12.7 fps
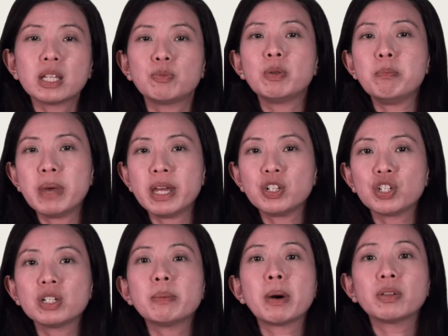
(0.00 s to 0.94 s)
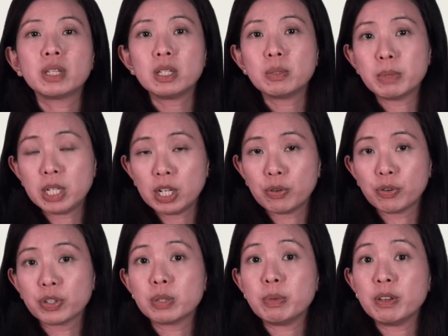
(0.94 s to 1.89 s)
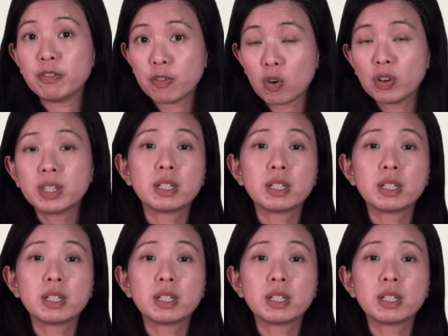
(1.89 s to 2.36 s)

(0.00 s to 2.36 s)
has been mentioned about these materials before.